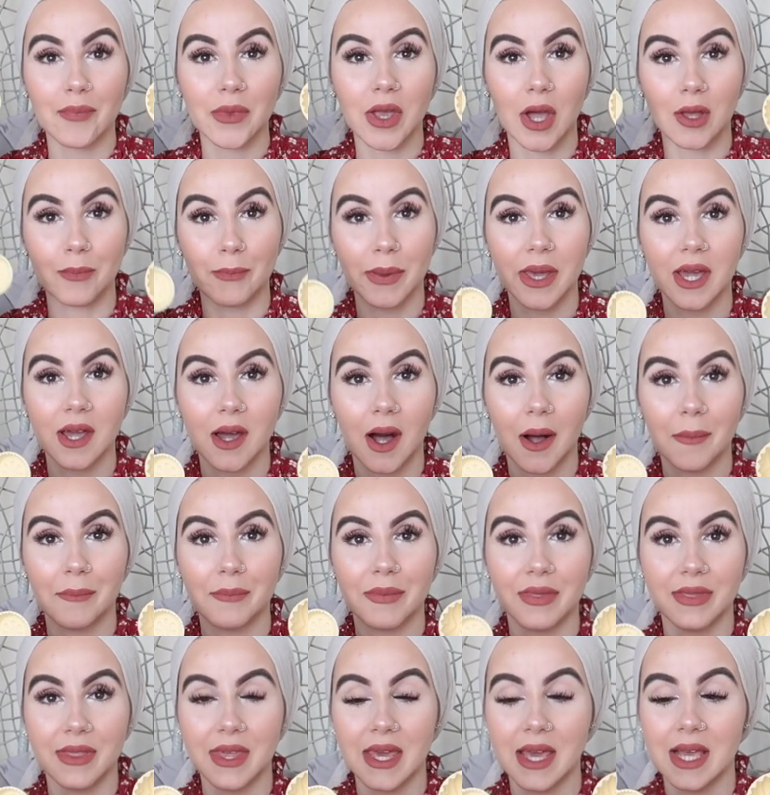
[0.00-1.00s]
I'd pick
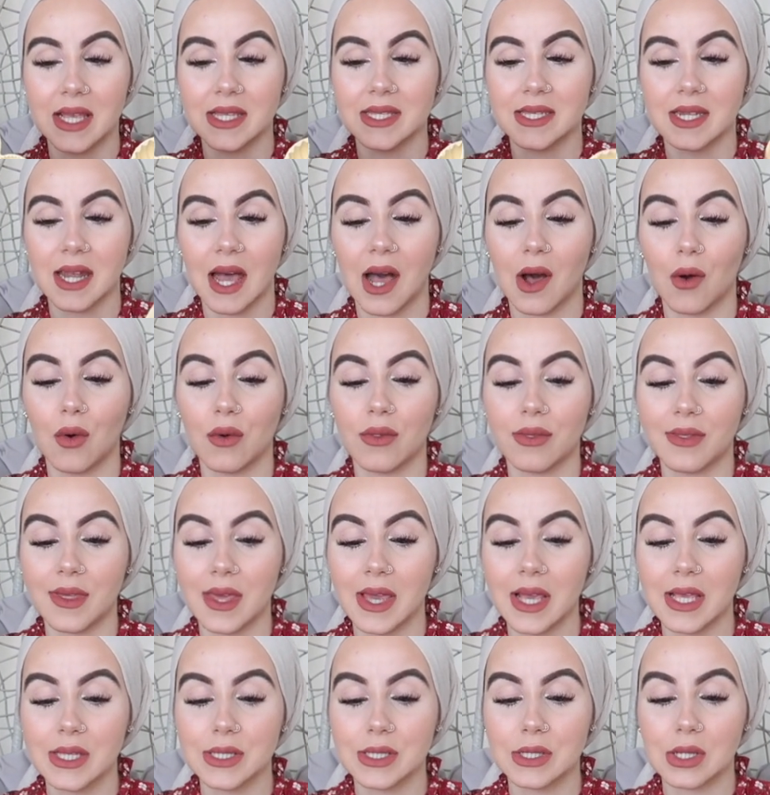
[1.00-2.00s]
up these now
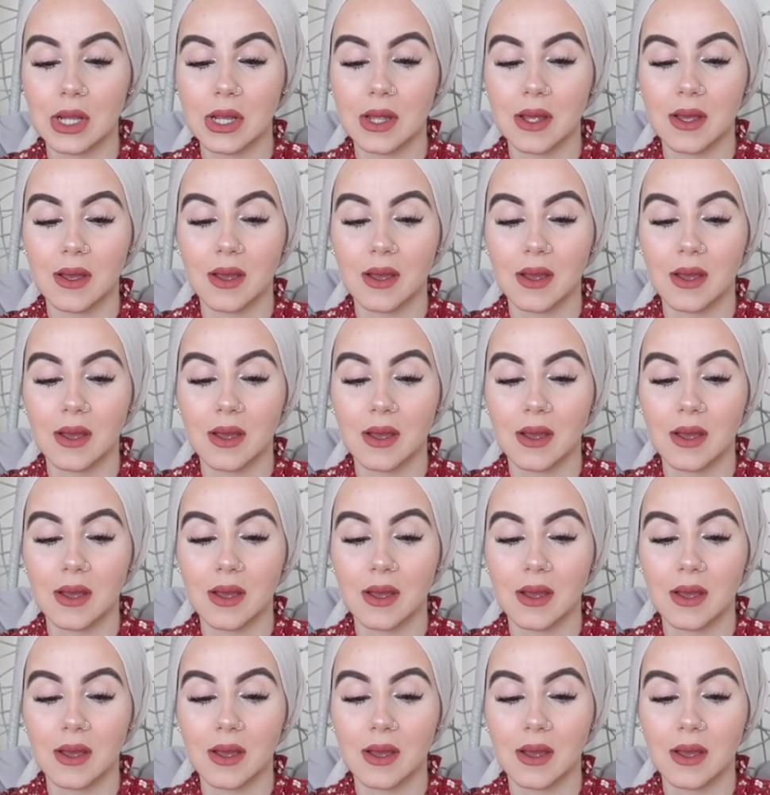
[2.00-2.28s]
these